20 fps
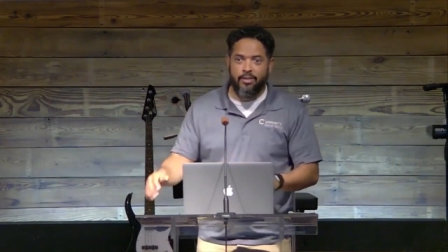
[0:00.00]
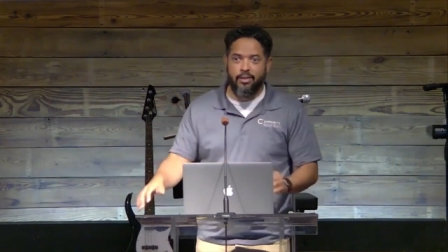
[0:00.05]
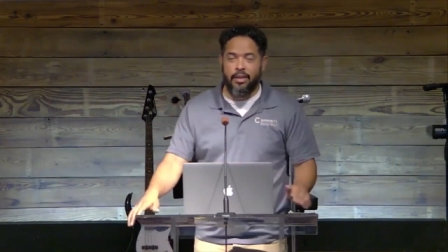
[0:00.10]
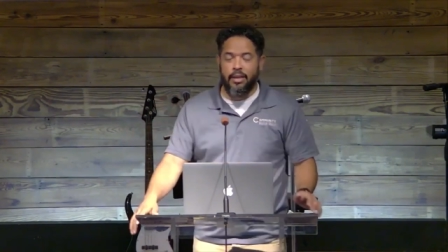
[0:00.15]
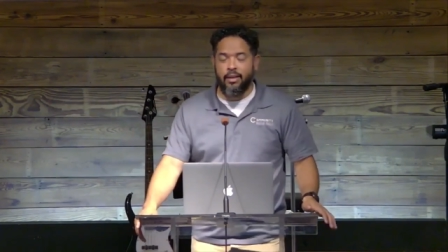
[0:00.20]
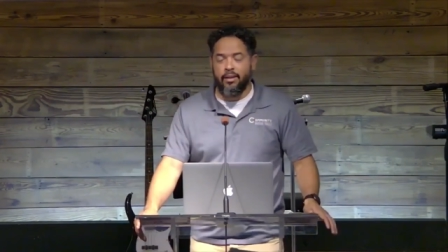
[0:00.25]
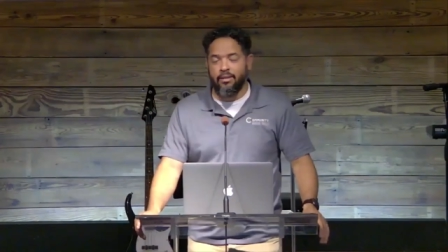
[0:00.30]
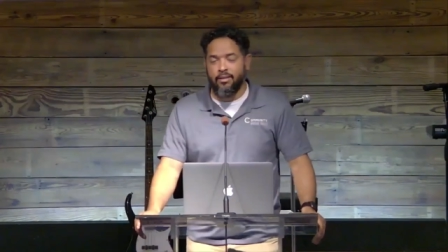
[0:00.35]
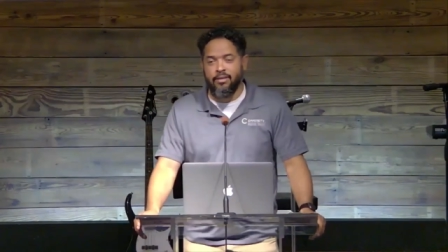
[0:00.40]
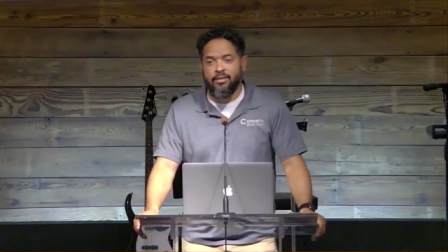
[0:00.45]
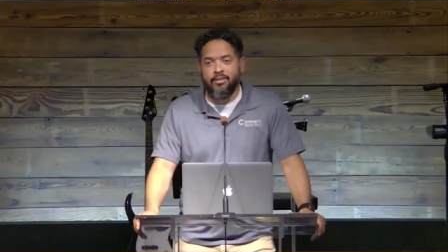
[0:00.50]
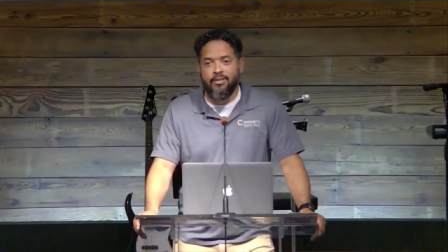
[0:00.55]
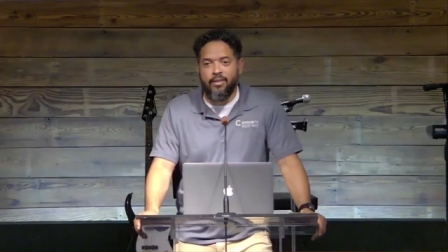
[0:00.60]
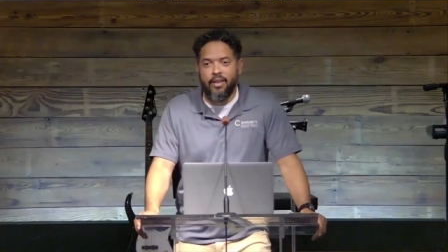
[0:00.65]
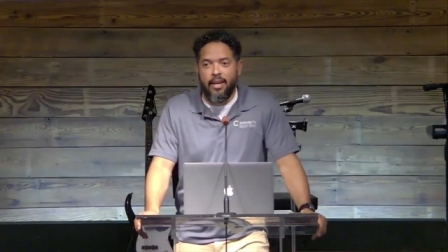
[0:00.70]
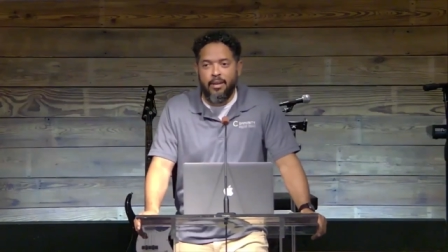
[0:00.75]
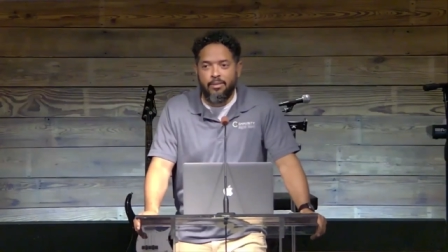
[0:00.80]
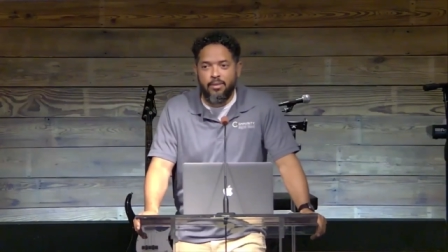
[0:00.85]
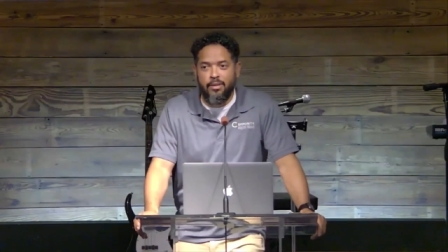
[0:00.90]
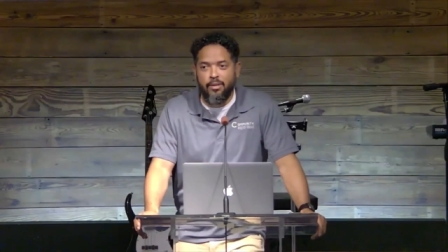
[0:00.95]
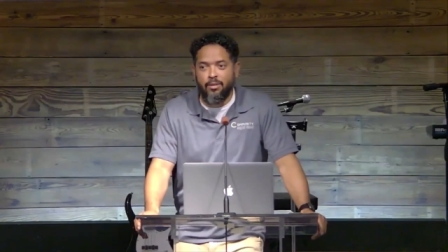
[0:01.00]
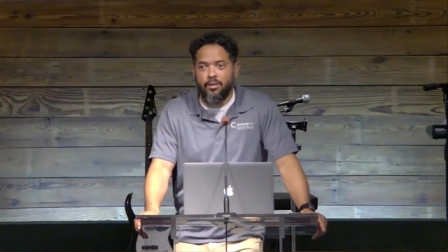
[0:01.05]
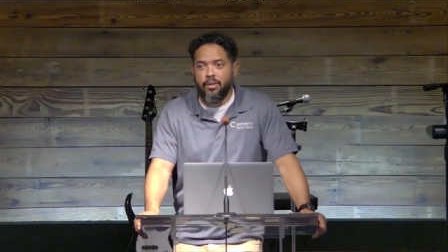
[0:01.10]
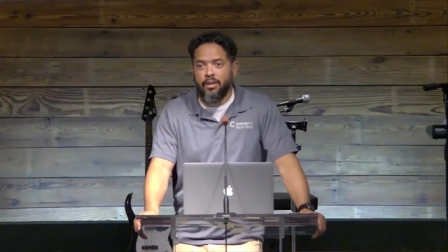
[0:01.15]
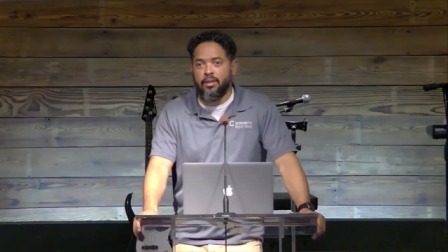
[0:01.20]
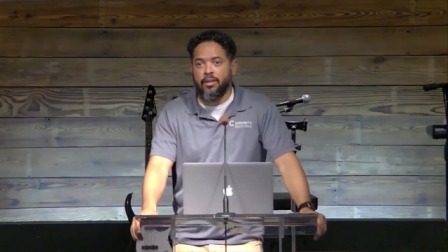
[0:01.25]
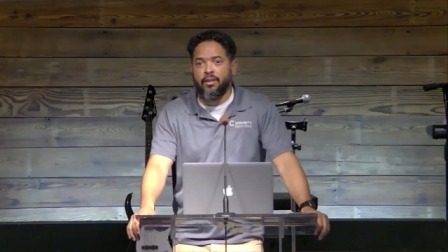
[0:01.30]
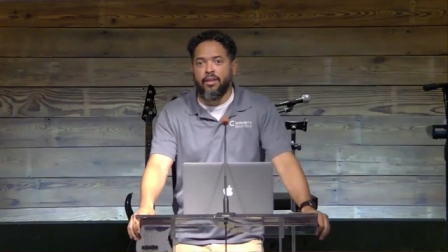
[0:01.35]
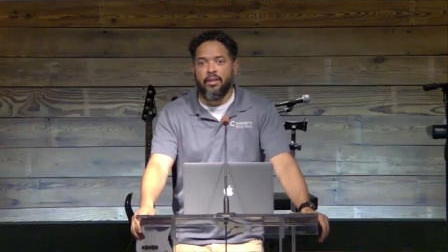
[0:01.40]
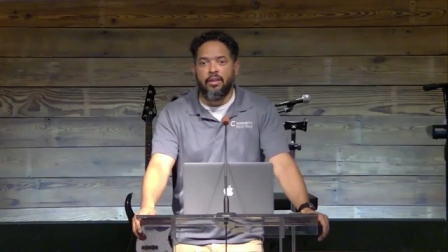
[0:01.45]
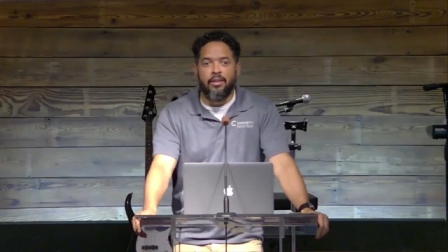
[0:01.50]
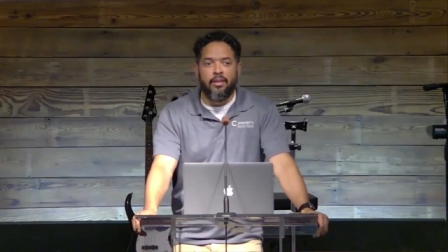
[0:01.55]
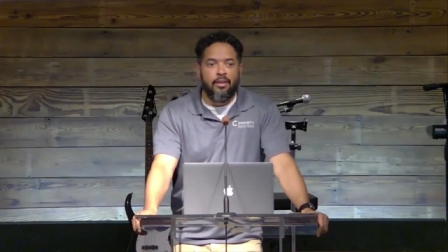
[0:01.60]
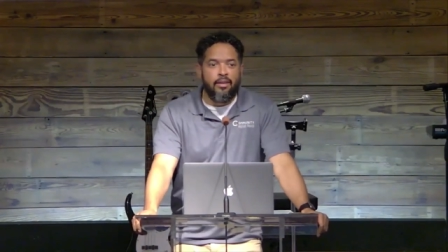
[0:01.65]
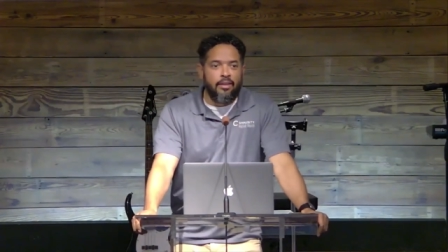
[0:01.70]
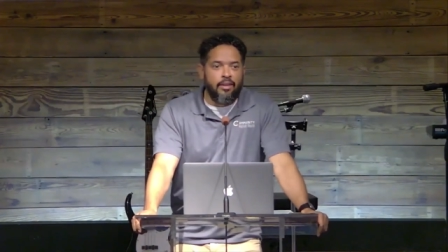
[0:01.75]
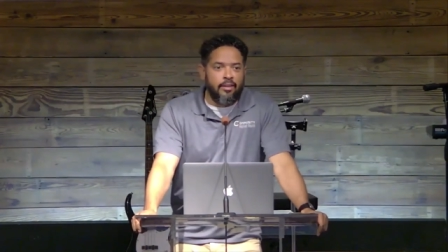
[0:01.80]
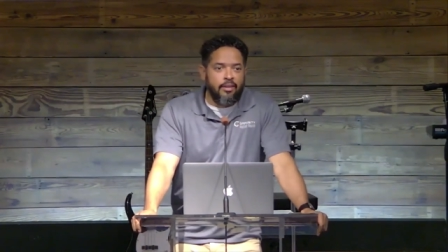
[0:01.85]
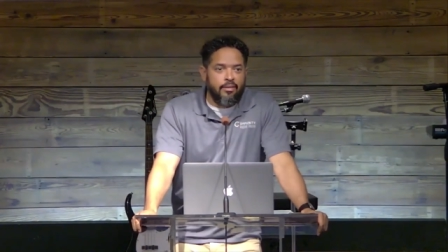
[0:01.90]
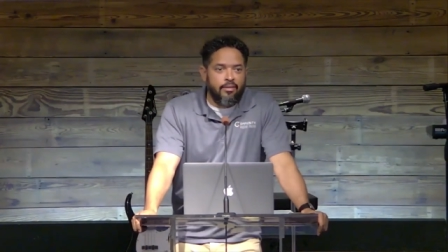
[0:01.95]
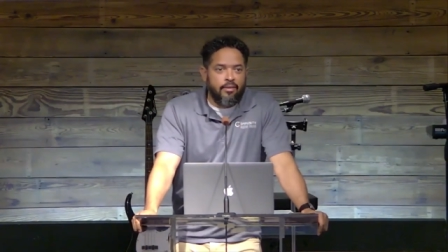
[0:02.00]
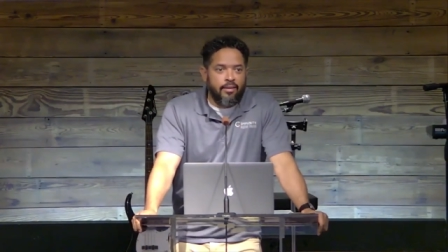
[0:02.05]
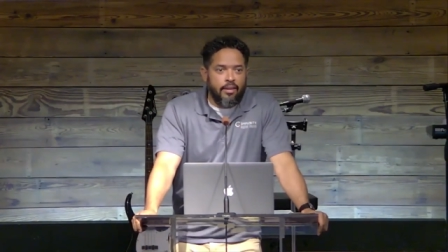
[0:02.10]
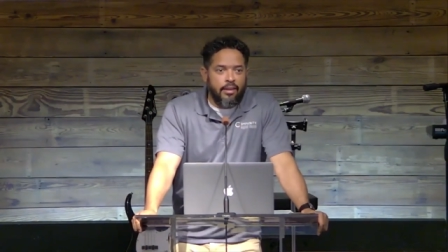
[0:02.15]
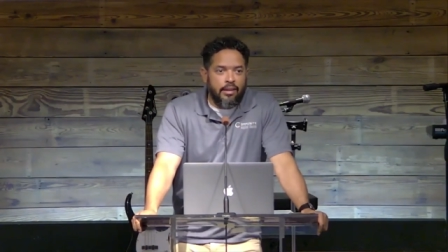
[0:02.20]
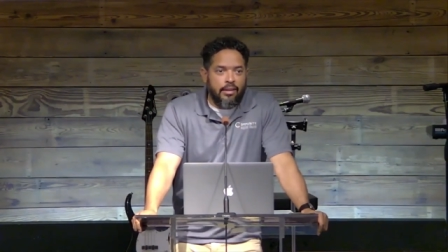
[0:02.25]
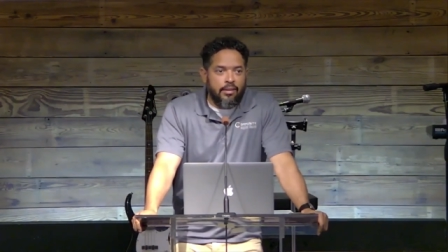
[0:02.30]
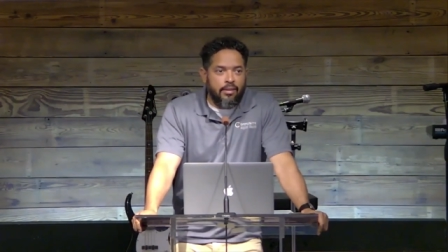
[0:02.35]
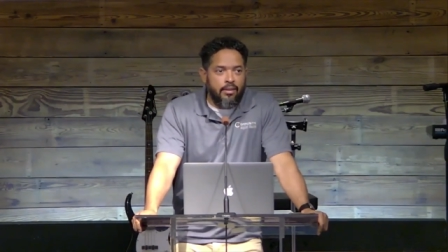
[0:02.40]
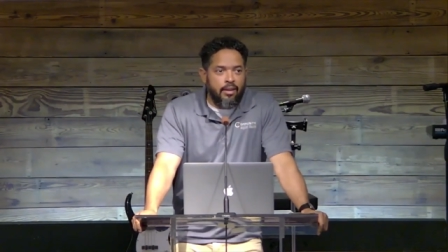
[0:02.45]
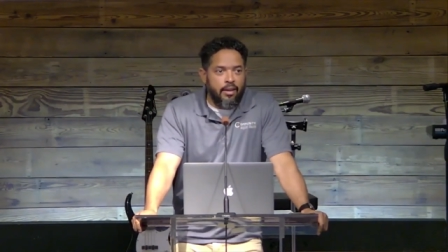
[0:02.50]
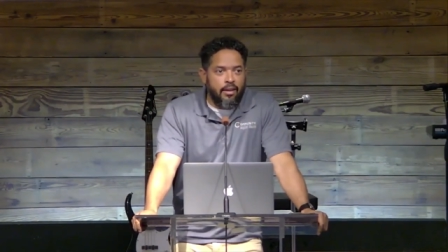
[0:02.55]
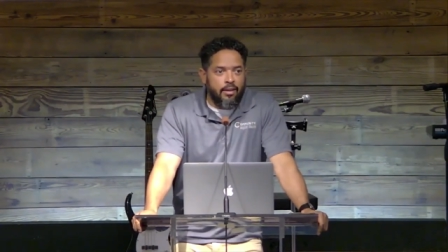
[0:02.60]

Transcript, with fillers: Yeah, absolutely. Yeah.